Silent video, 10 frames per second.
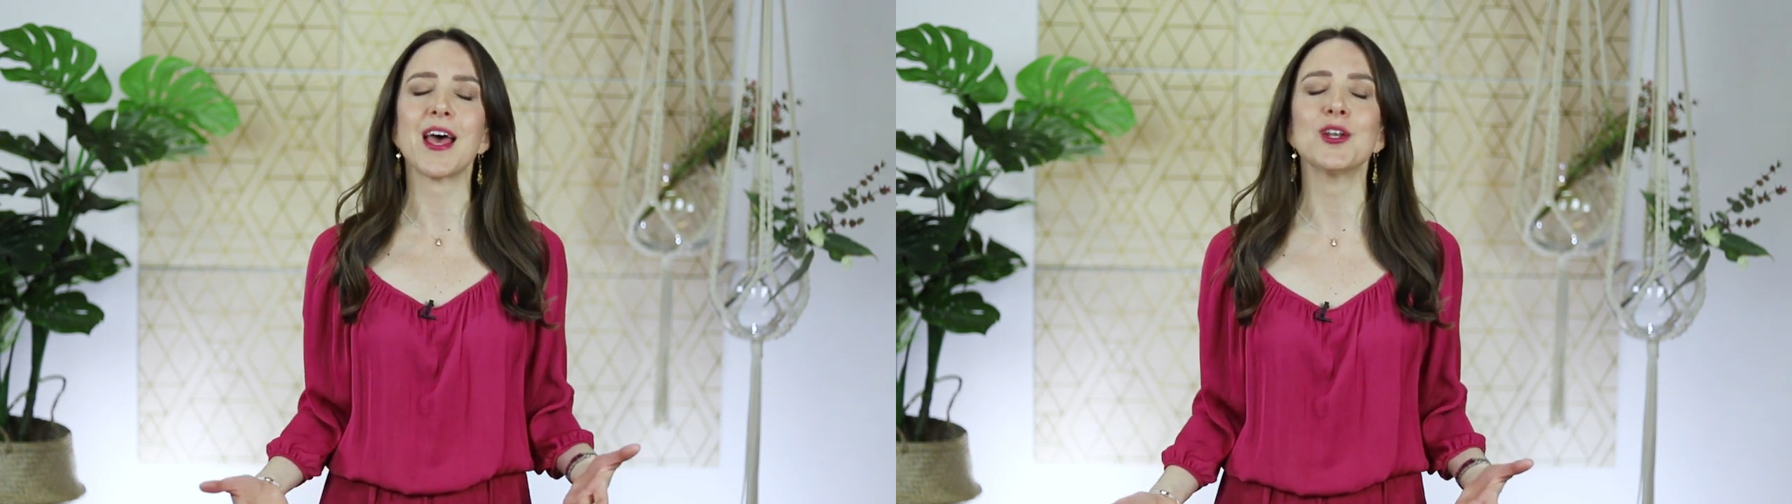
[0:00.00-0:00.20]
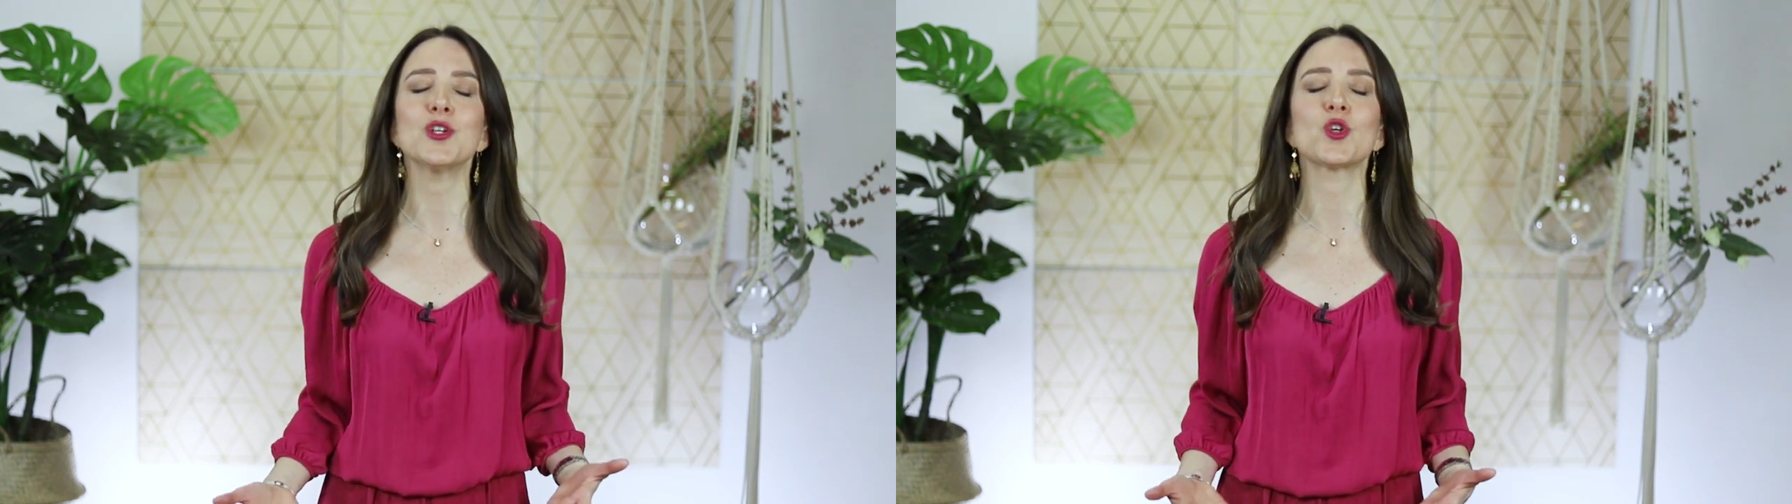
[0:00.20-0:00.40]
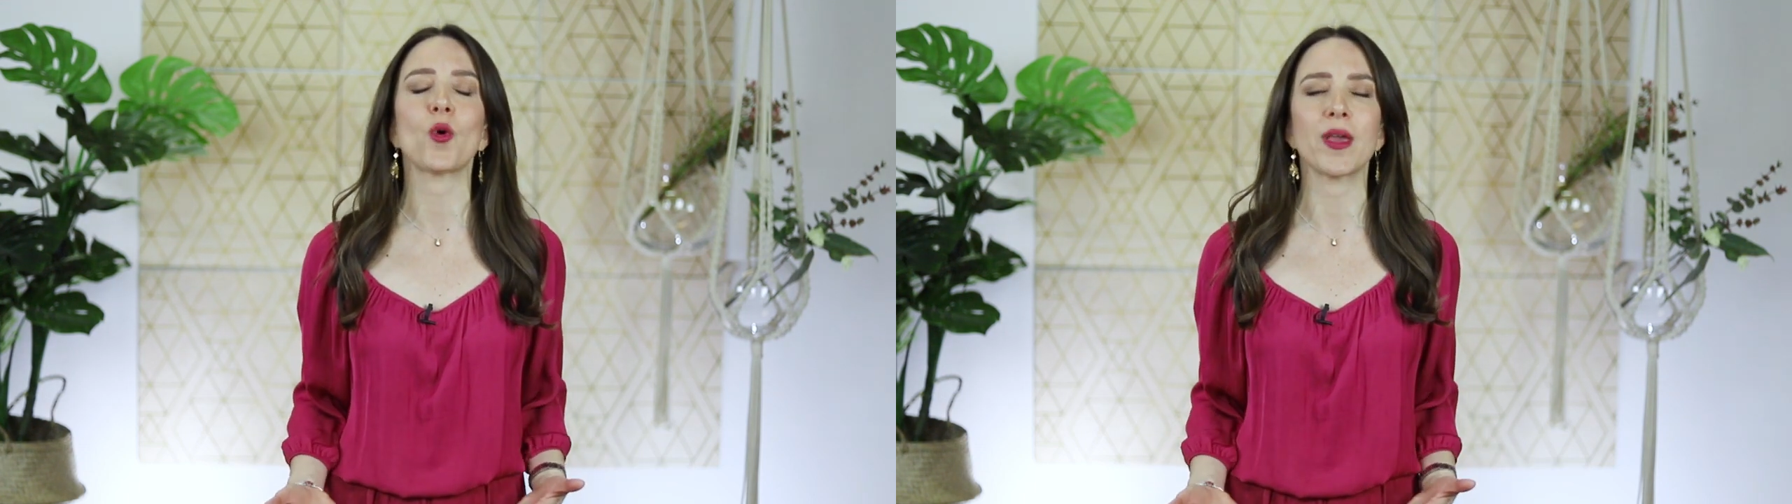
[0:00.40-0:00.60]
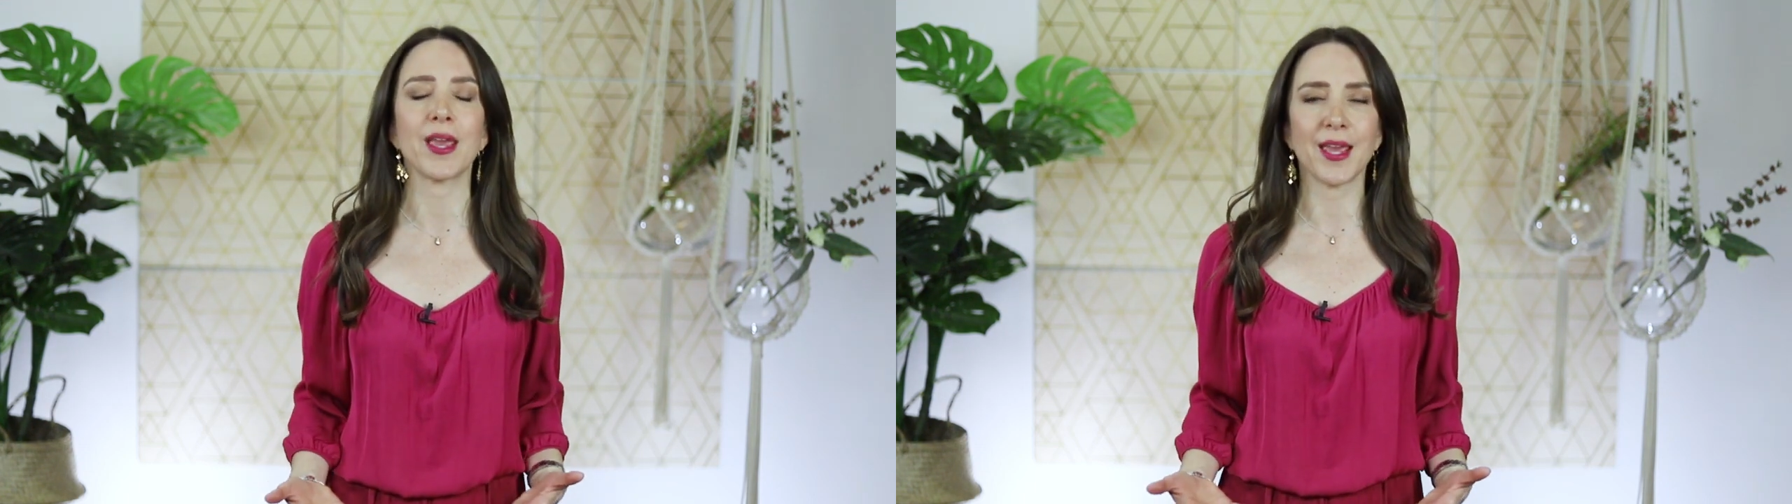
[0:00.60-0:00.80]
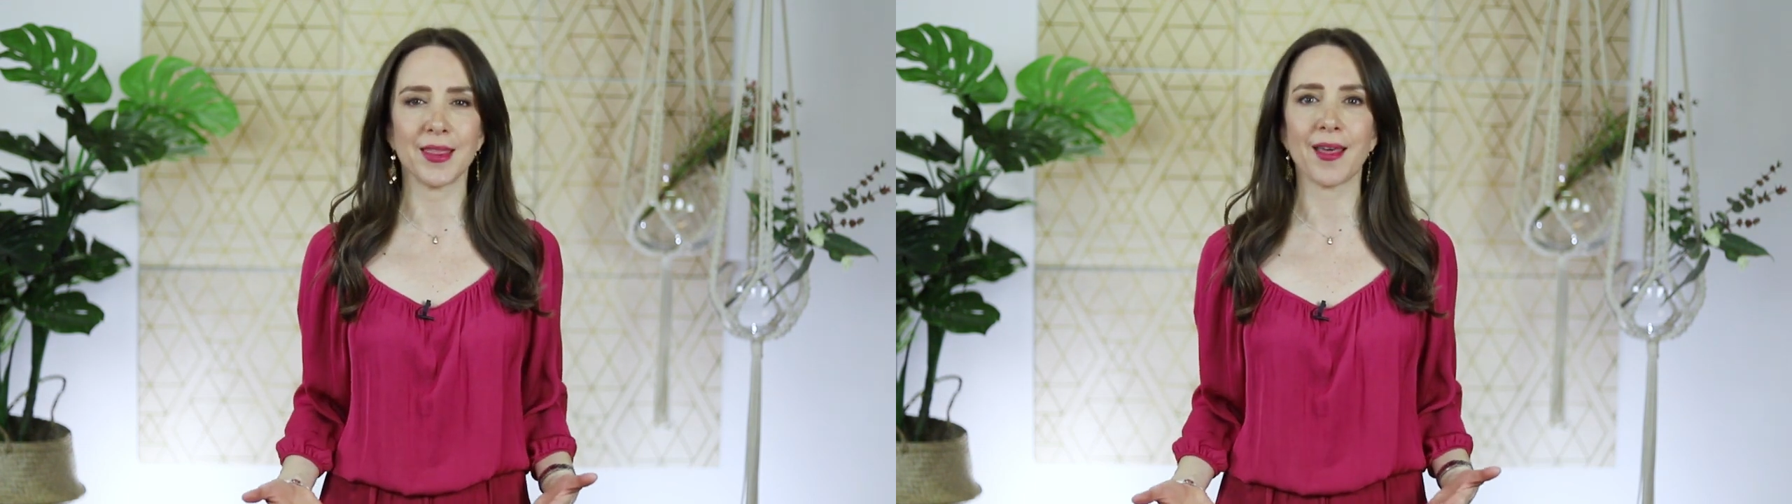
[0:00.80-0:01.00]
and joy
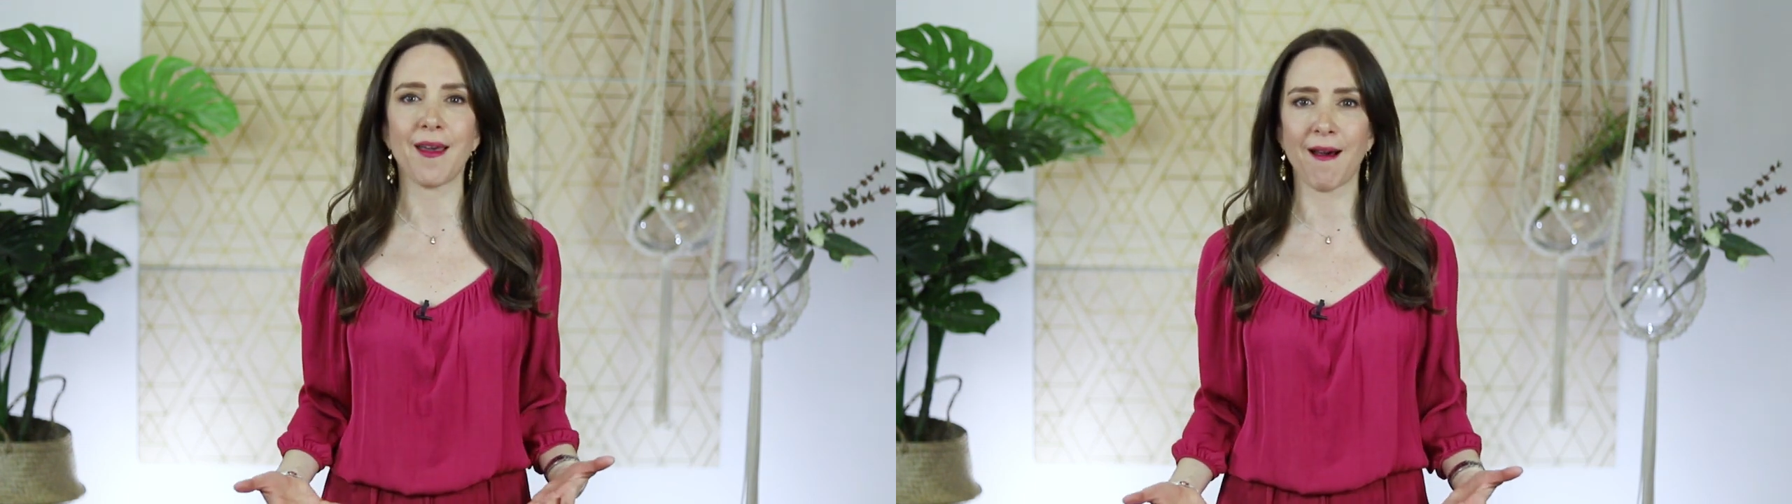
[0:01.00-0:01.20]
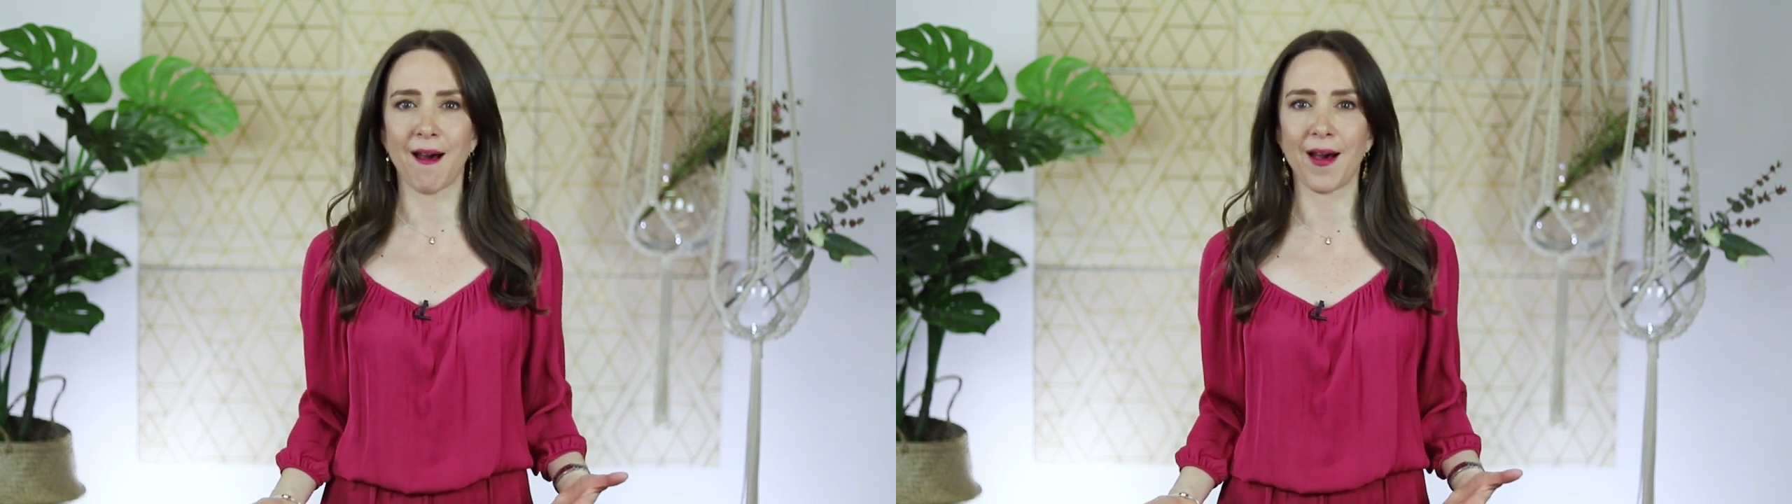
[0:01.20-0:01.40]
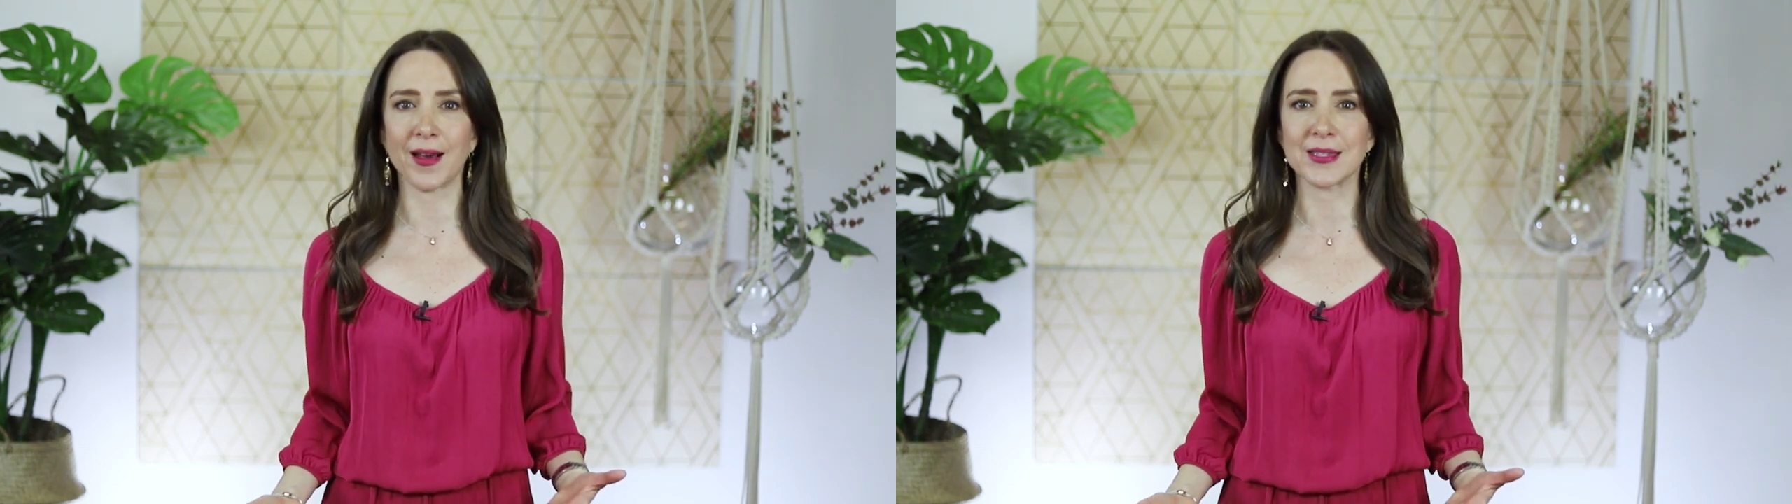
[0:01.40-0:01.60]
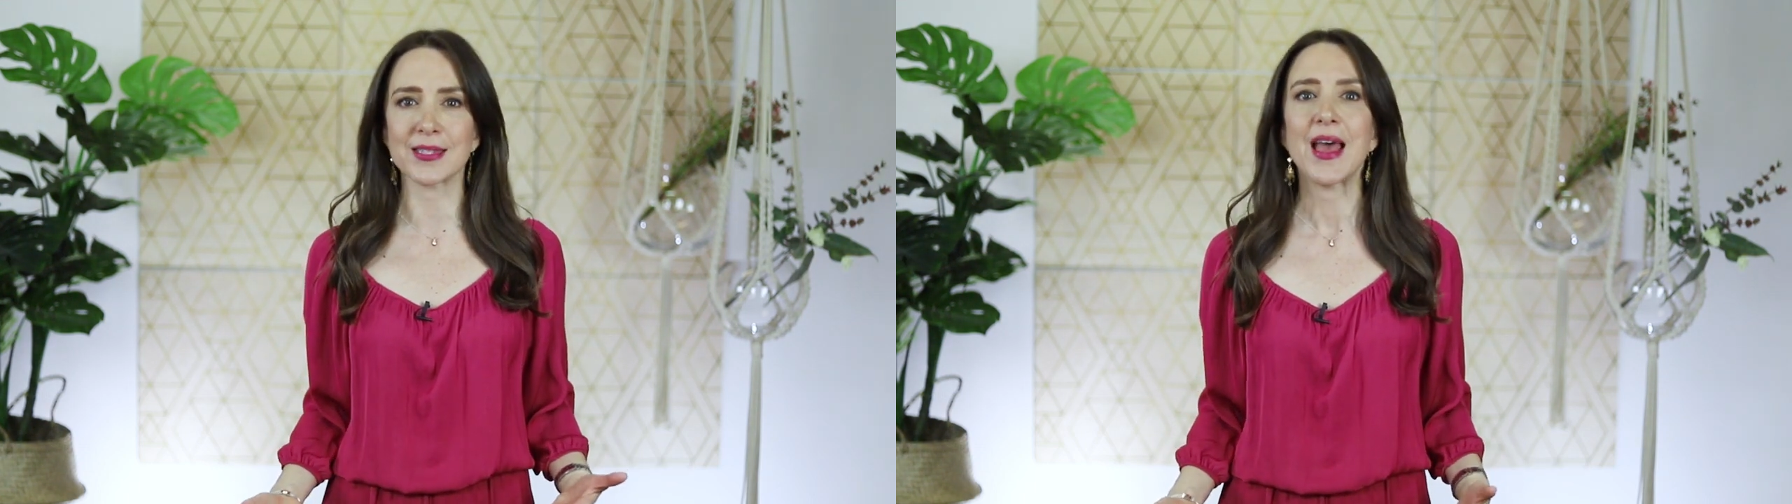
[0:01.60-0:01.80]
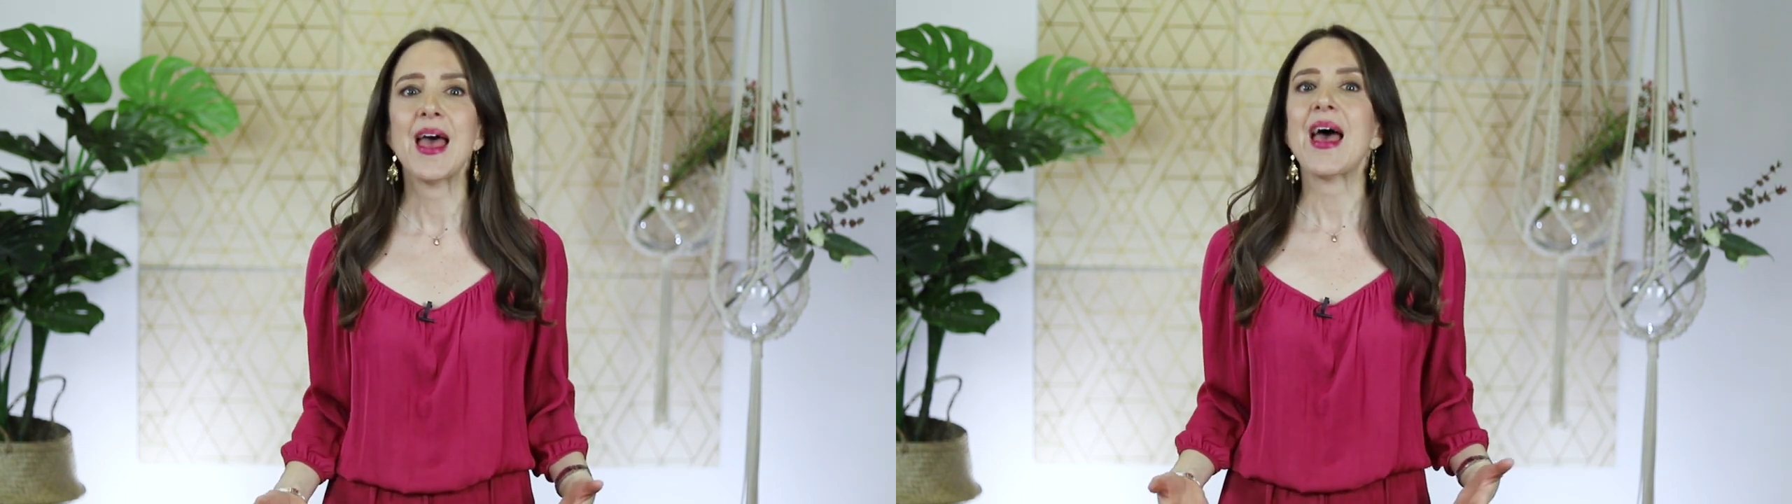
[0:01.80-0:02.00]
in their hearts.